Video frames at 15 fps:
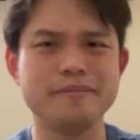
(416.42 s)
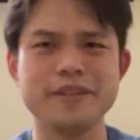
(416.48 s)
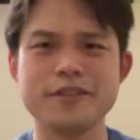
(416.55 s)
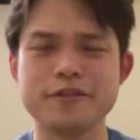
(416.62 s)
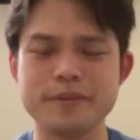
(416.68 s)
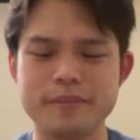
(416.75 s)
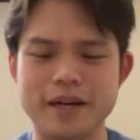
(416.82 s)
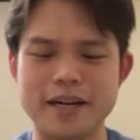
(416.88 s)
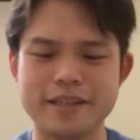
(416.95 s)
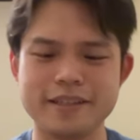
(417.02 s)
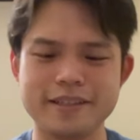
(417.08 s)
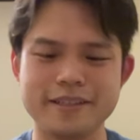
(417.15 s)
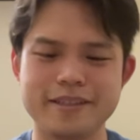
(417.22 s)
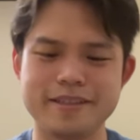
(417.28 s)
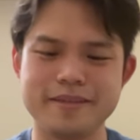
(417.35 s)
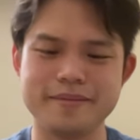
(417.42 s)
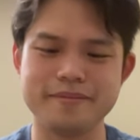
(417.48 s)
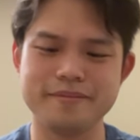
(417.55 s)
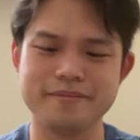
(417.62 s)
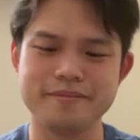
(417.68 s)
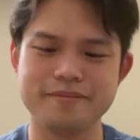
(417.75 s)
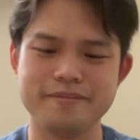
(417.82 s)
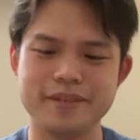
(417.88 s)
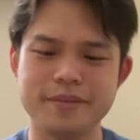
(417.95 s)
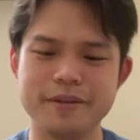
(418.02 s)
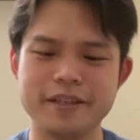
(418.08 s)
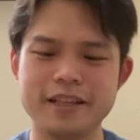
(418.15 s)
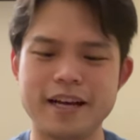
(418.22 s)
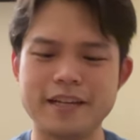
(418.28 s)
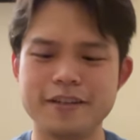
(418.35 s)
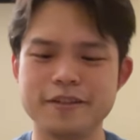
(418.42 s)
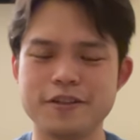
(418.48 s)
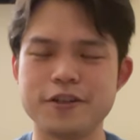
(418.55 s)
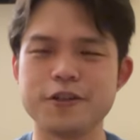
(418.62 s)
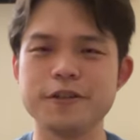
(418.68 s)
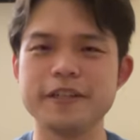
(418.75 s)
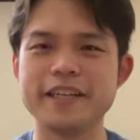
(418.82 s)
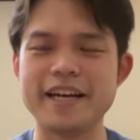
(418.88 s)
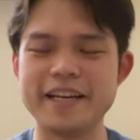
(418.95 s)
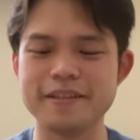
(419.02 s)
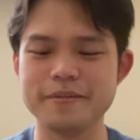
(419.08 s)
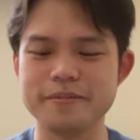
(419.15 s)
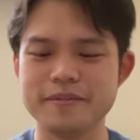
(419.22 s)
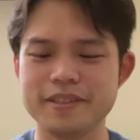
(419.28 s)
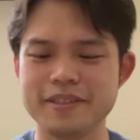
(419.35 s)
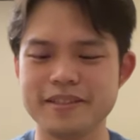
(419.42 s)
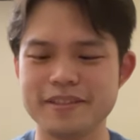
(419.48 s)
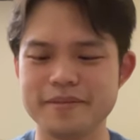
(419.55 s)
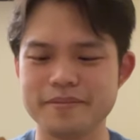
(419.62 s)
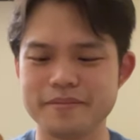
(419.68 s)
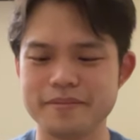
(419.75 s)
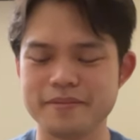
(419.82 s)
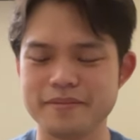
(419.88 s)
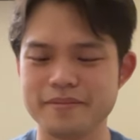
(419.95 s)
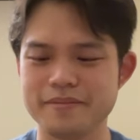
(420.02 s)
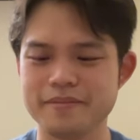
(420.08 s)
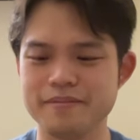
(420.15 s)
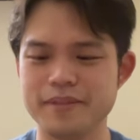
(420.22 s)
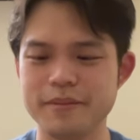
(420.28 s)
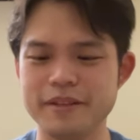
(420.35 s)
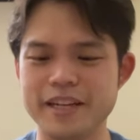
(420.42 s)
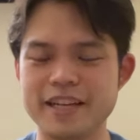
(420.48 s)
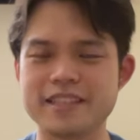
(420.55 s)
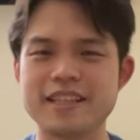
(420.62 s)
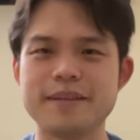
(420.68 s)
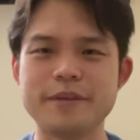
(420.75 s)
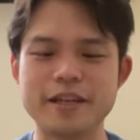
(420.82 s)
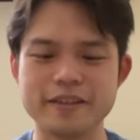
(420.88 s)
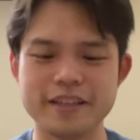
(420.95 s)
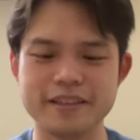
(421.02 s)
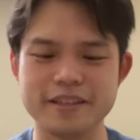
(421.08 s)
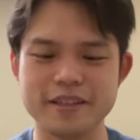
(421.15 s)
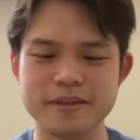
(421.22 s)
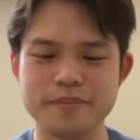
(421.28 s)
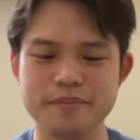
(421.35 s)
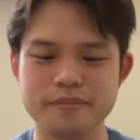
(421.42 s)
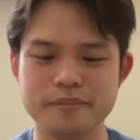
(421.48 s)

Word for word: mystery boxes, maybe a lot of girly items. Maybe next time I'll get the